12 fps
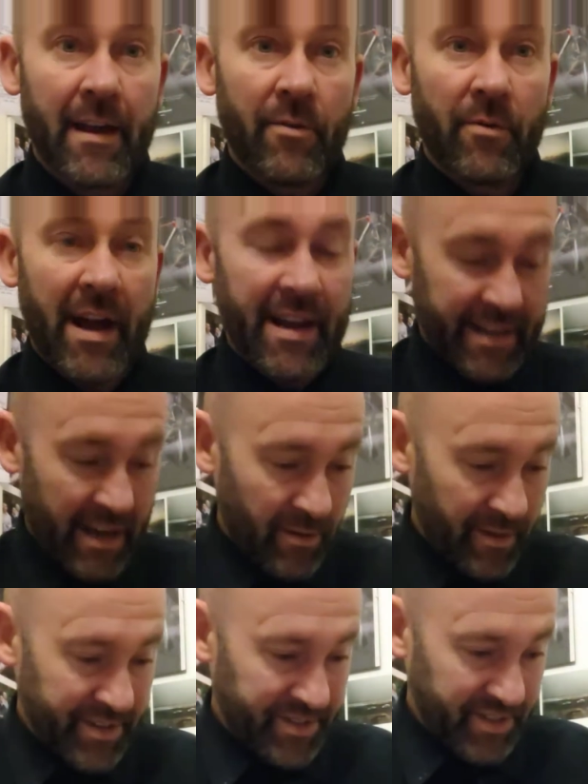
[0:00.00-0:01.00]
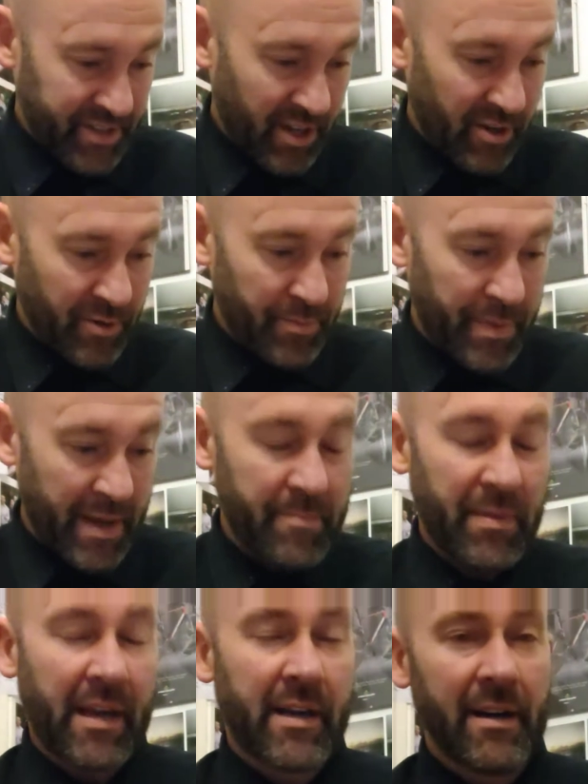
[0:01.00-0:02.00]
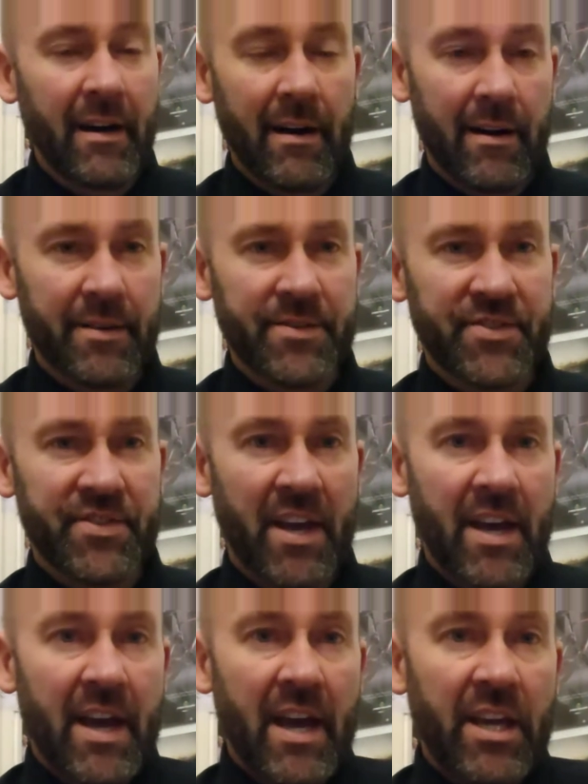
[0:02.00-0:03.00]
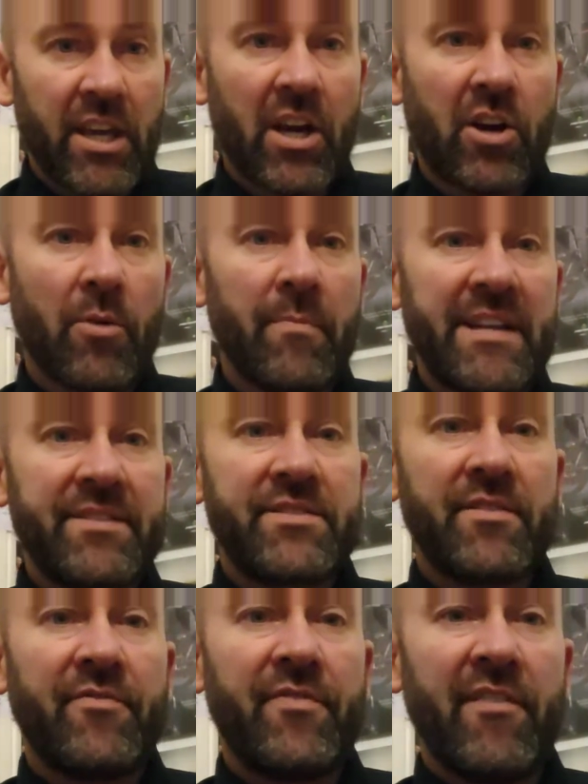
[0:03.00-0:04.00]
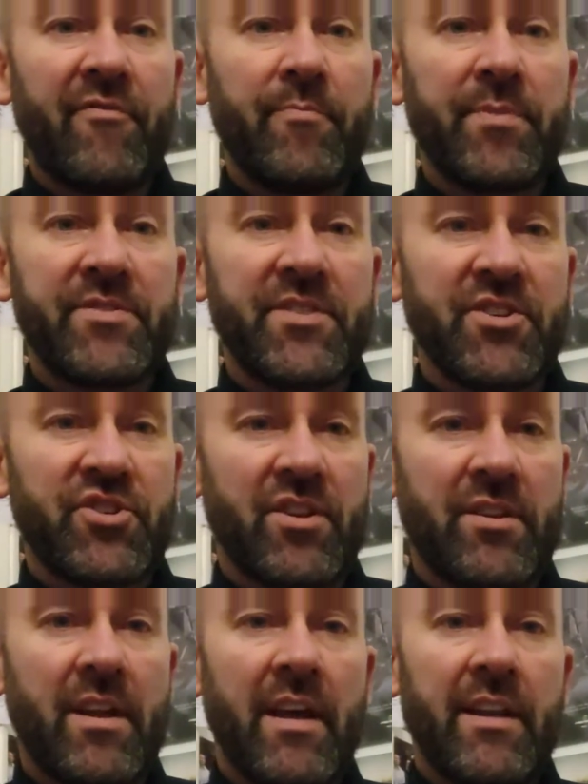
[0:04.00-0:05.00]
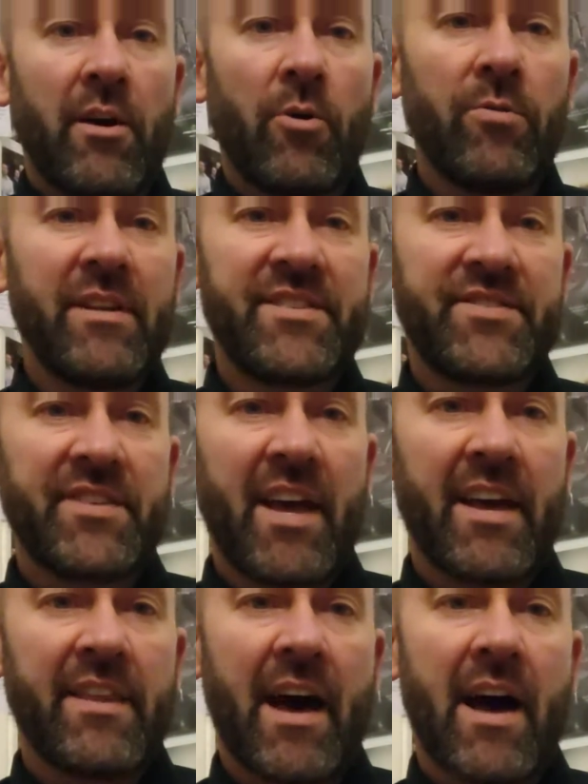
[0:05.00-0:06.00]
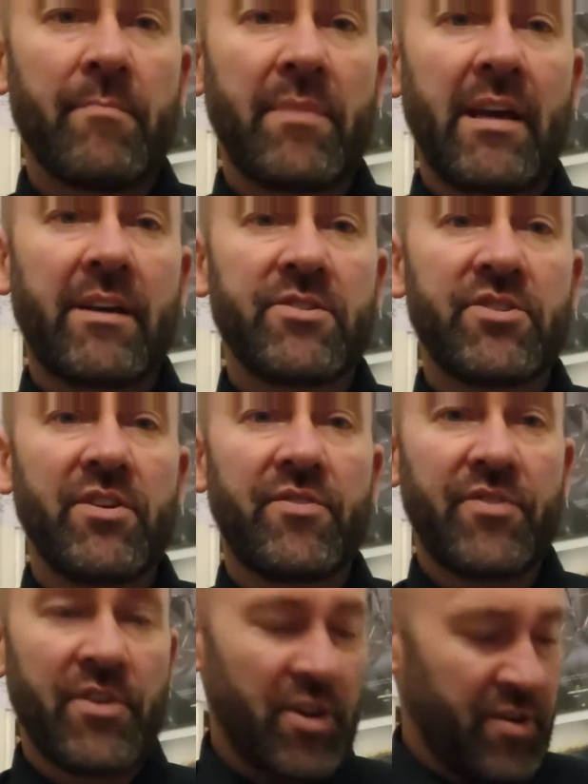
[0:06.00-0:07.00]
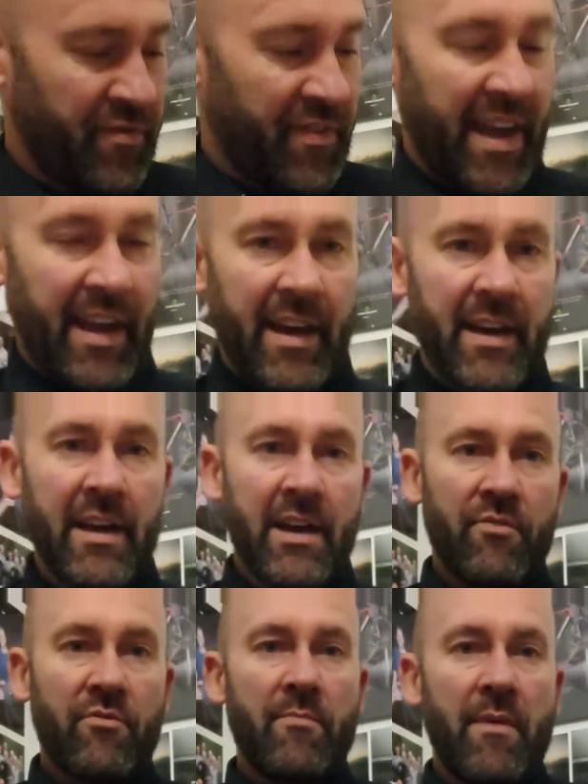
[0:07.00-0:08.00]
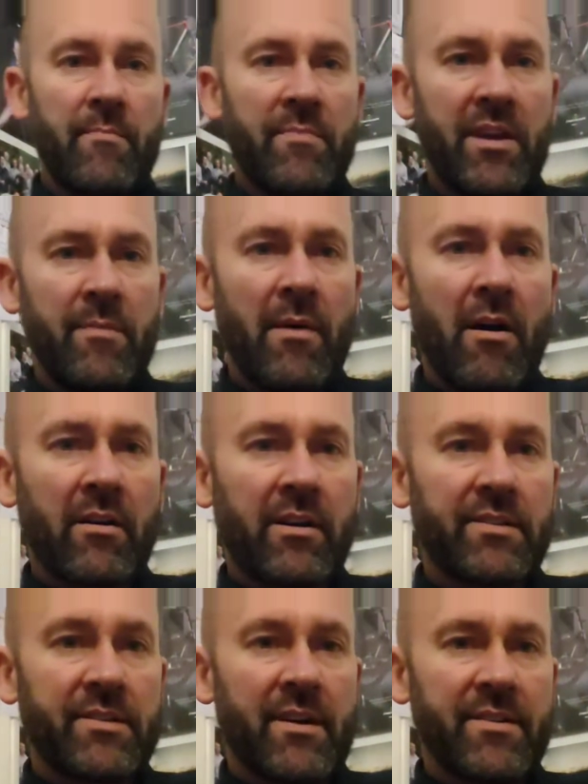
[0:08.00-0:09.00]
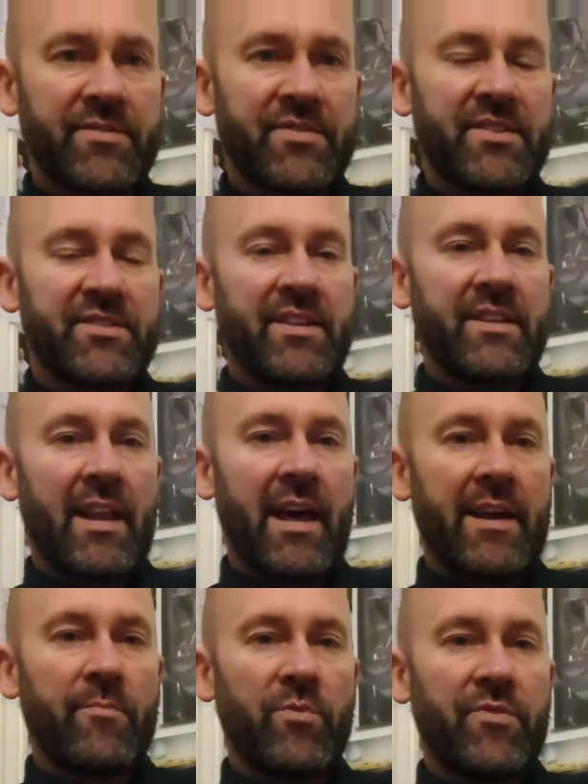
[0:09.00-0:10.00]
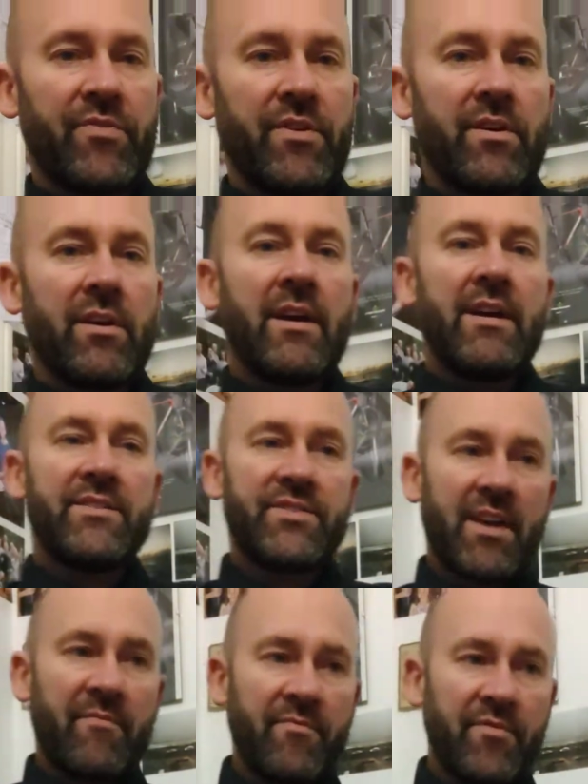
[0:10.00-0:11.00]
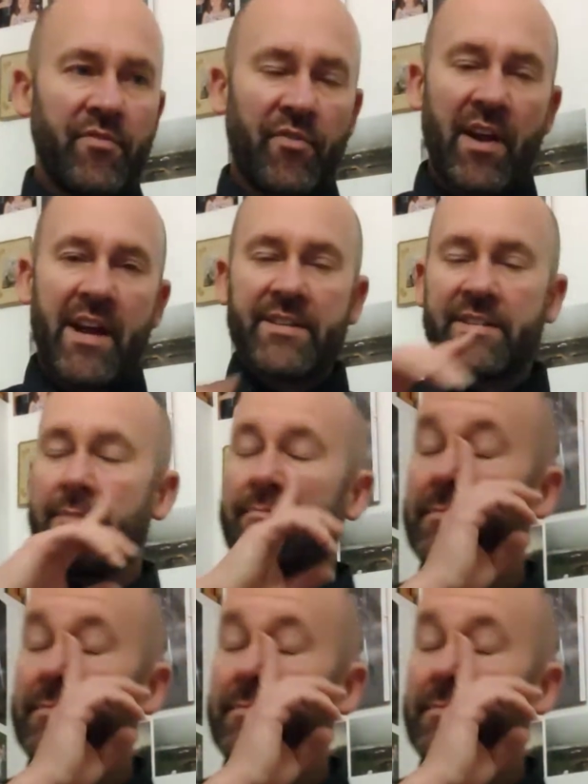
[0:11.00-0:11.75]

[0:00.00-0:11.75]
Right, now this is a good bit because you come into 5th position. Now I only say that because your 3rd finger, remember your marker dots, is in line with the 7th fret